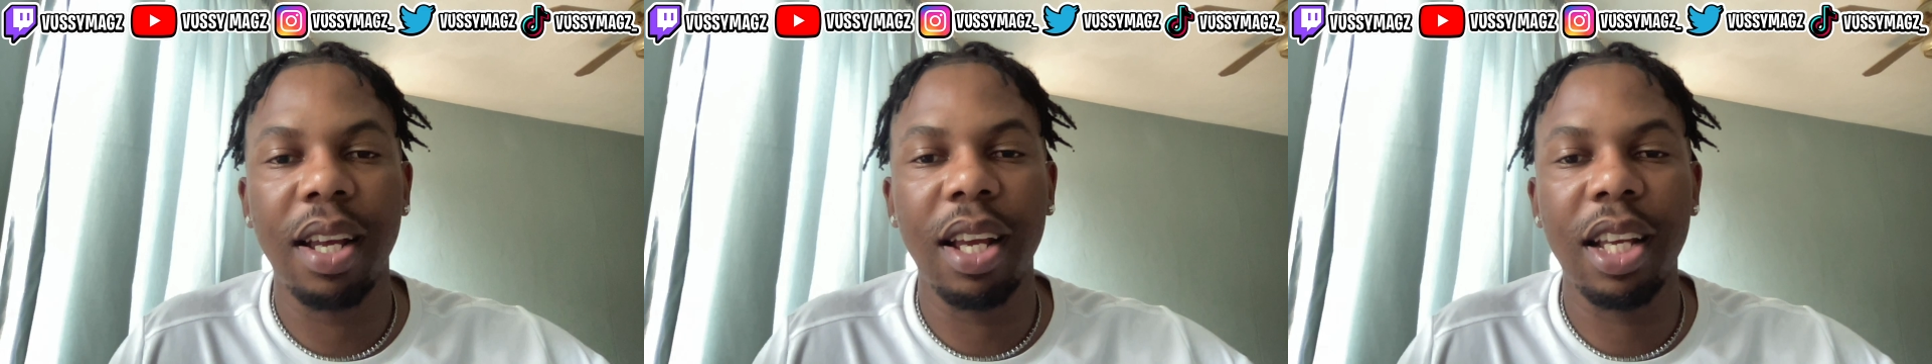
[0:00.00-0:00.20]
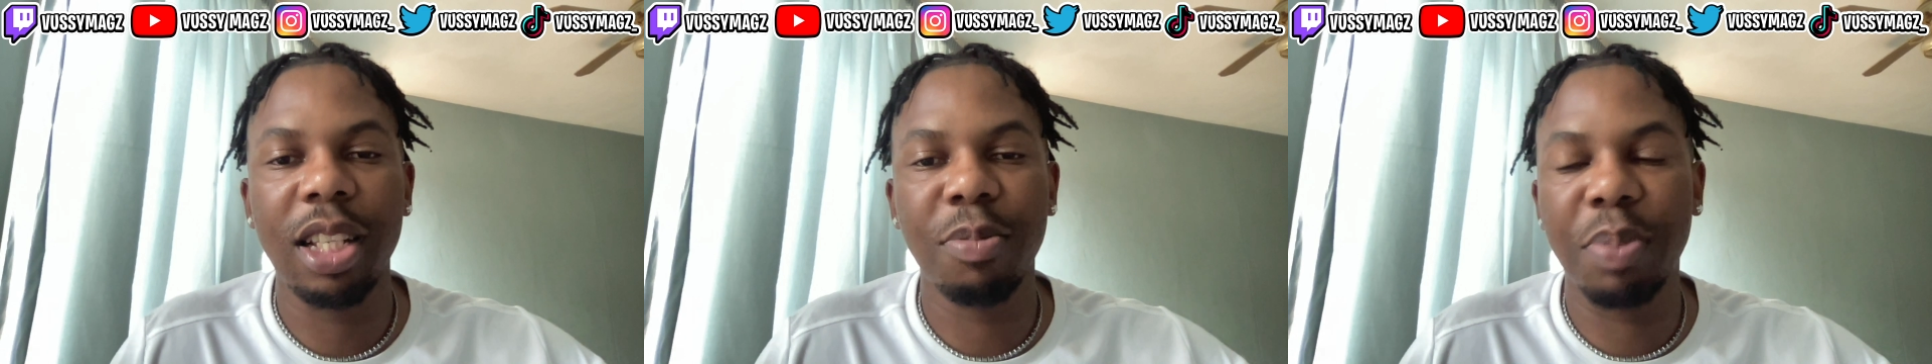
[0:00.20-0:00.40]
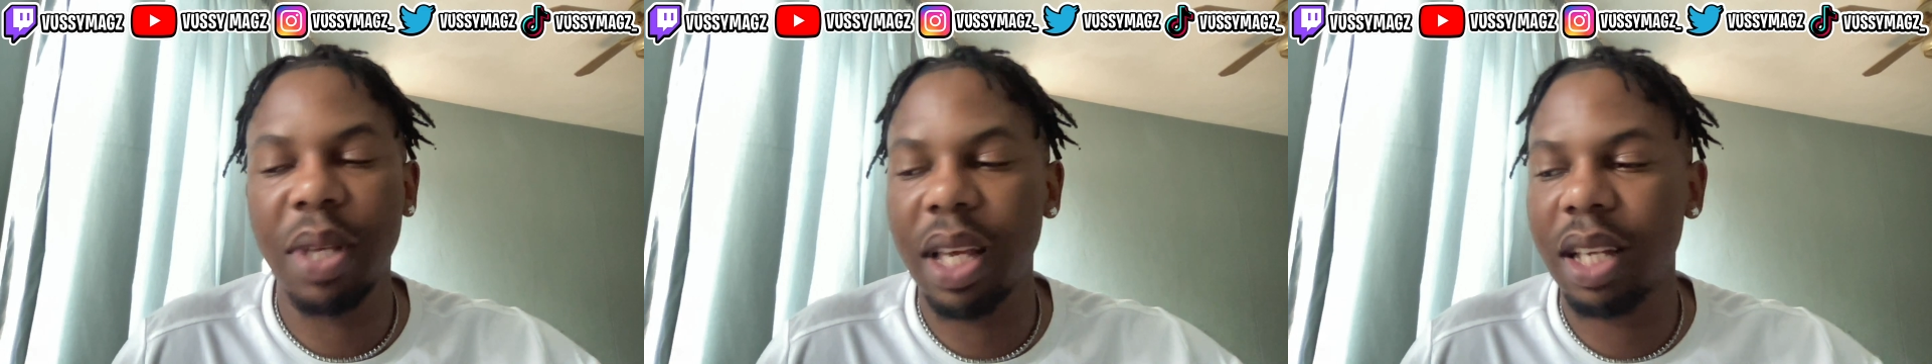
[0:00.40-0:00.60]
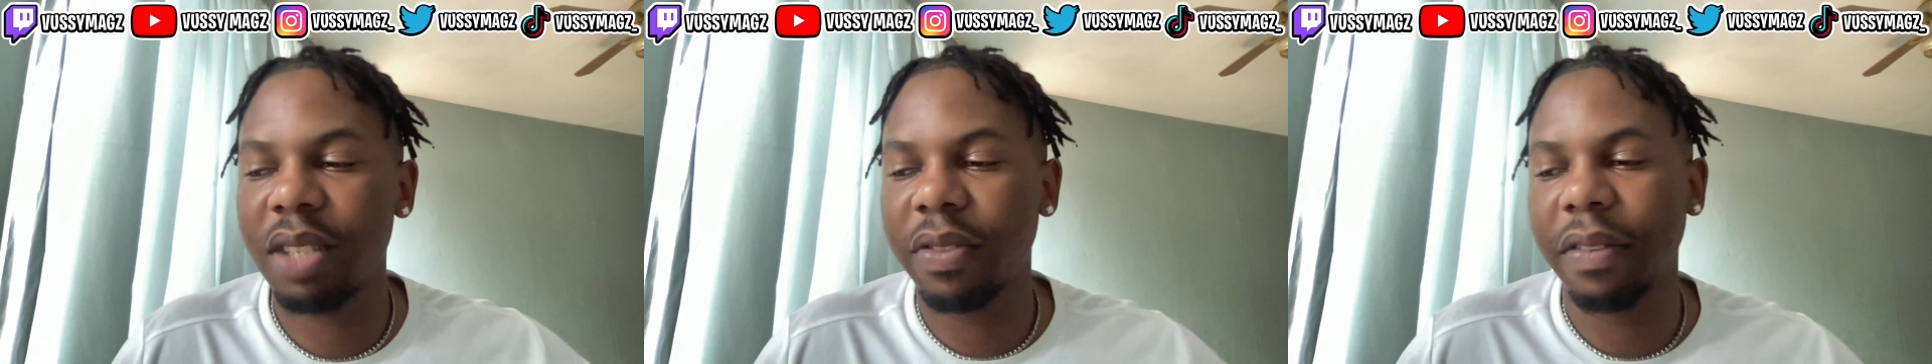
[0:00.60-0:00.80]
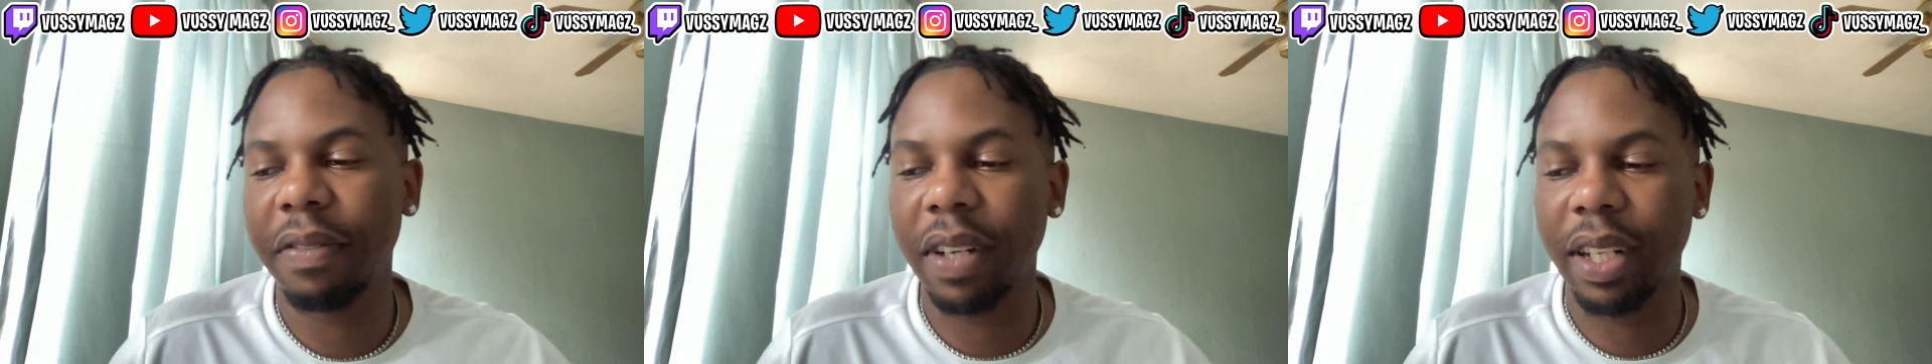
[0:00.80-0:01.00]
SPX
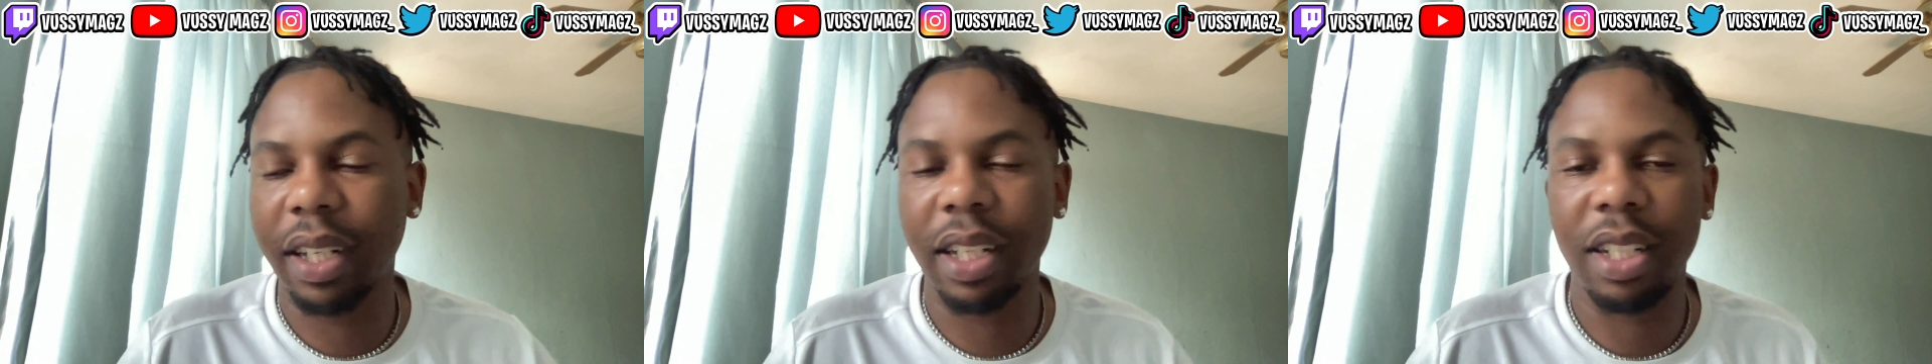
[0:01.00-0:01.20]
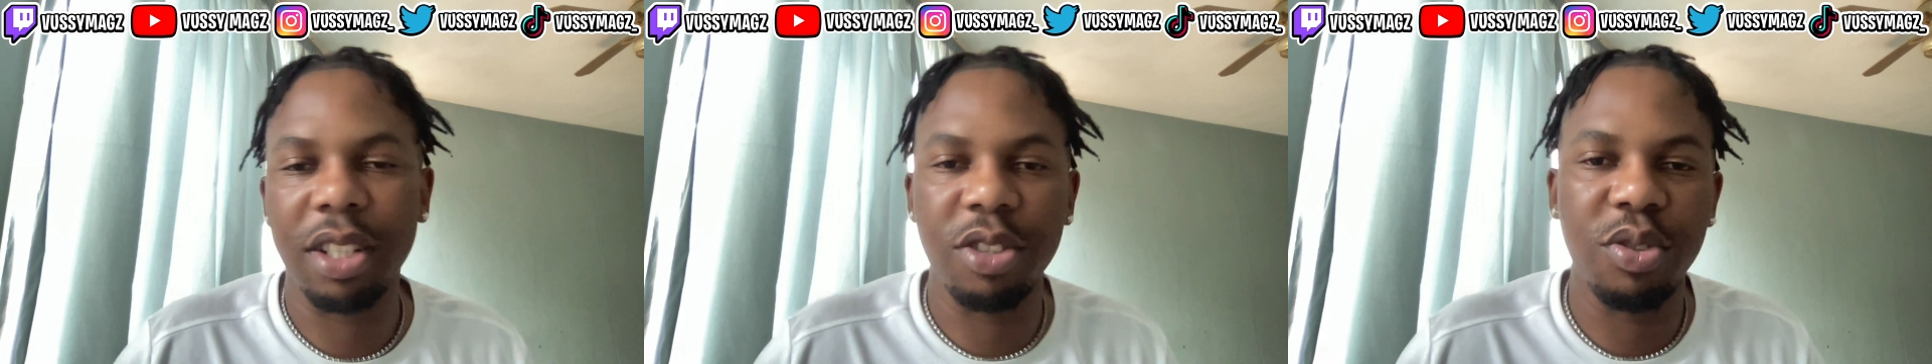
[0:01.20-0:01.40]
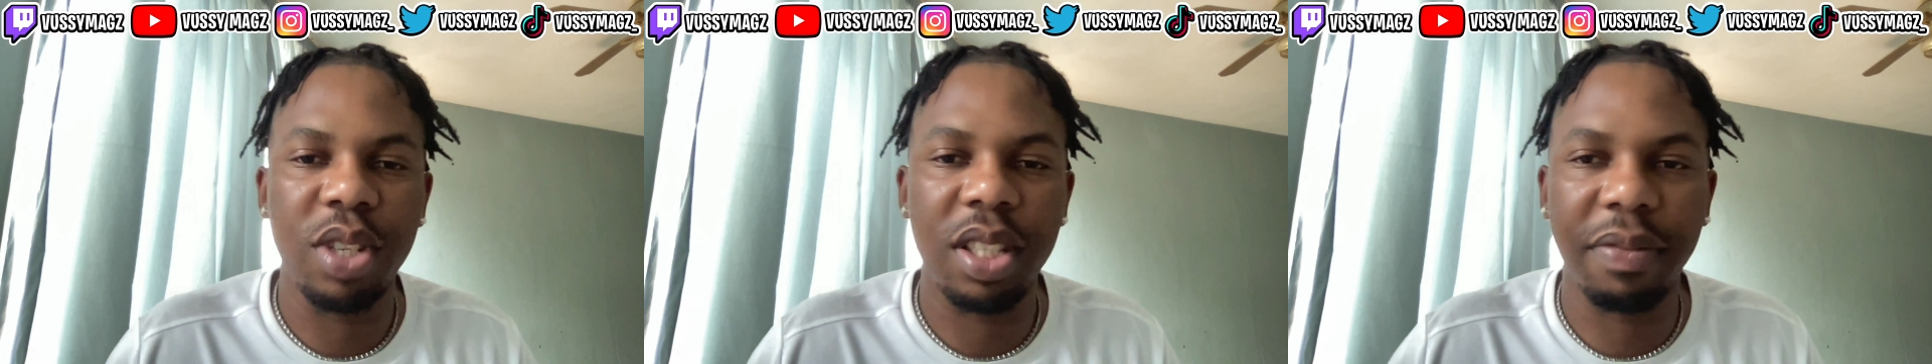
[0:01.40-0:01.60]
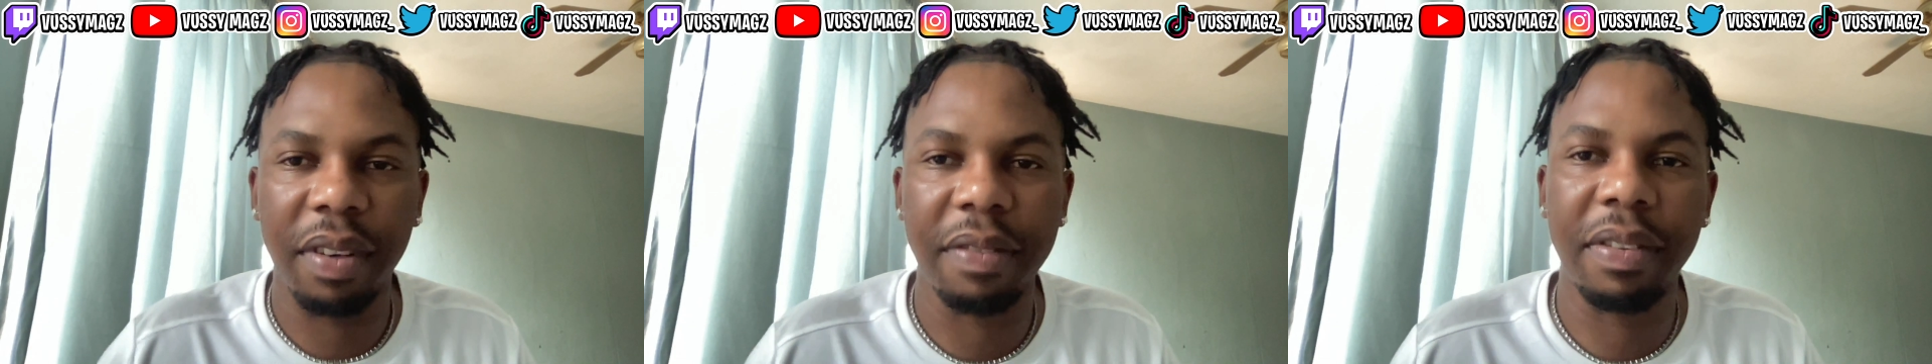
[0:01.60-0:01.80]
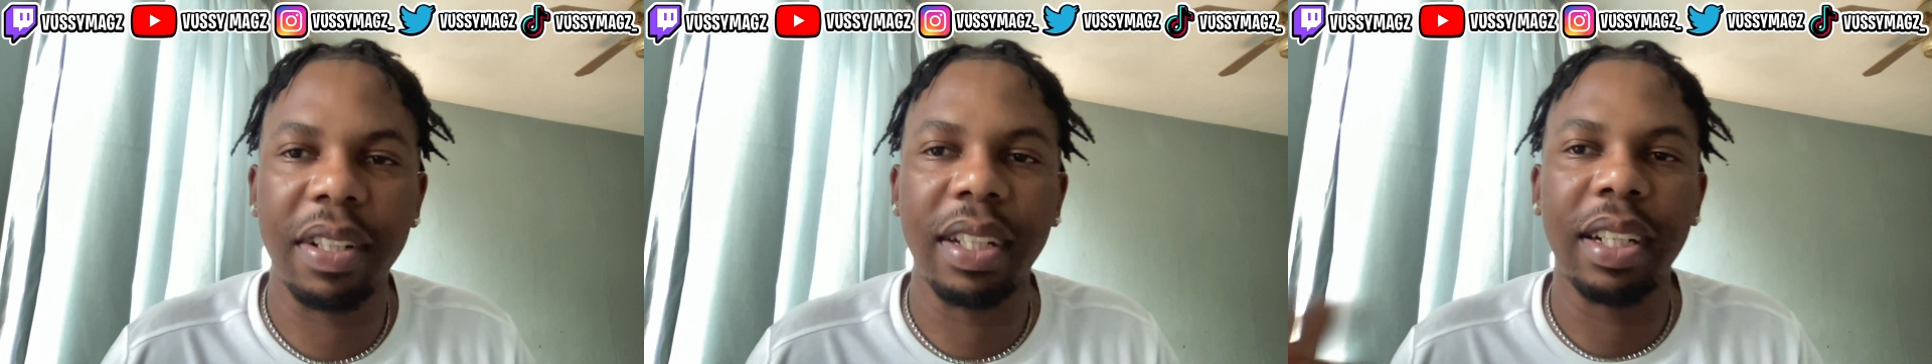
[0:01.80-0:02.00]
500 is US
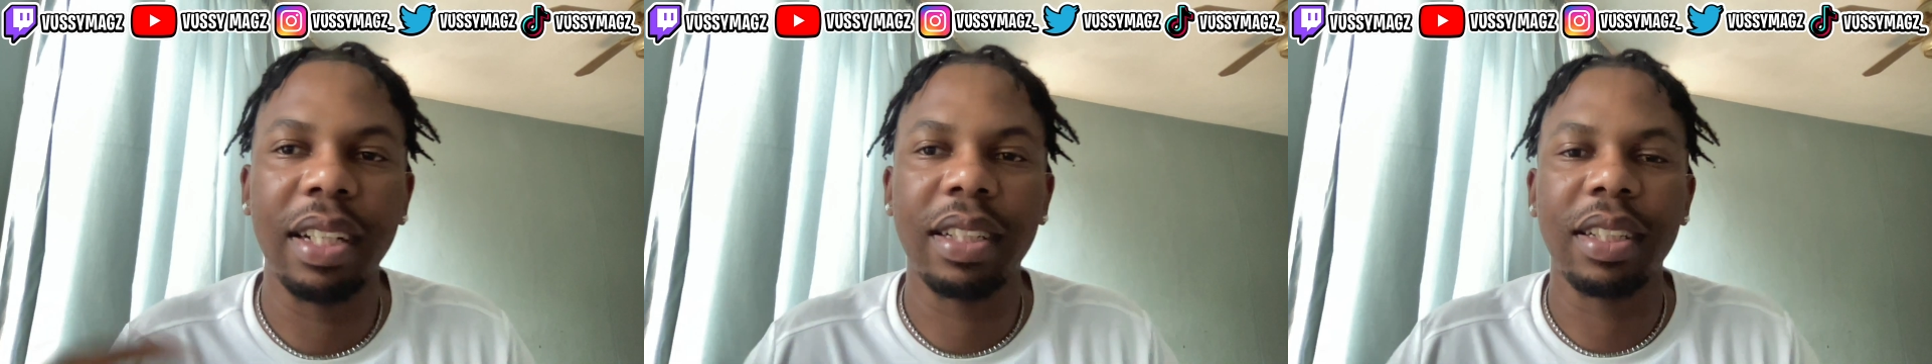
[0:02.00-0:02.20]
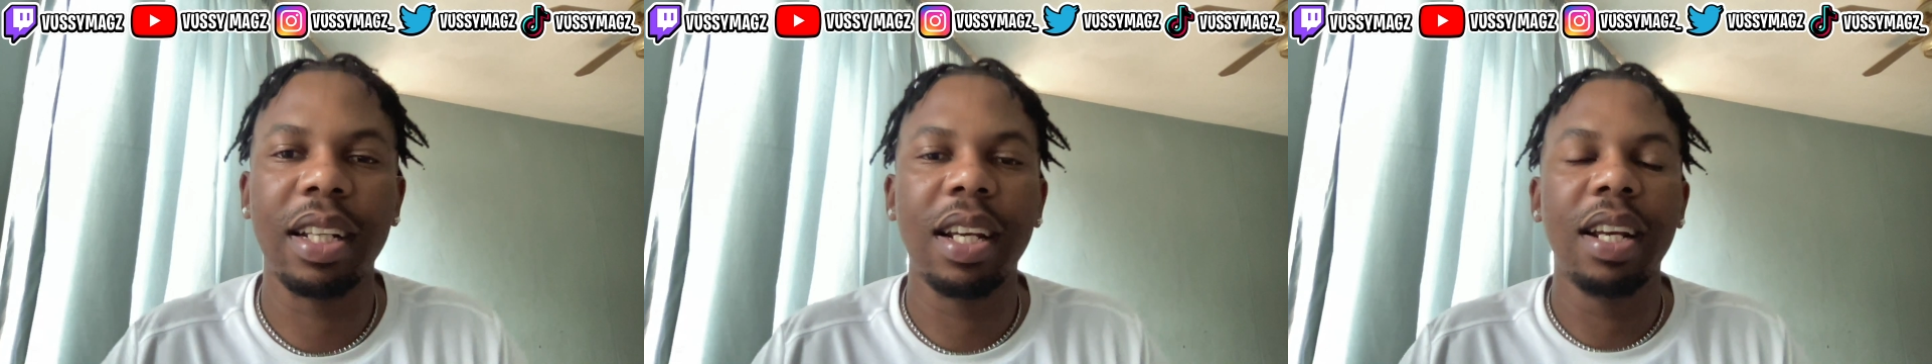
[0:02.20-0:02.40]
500.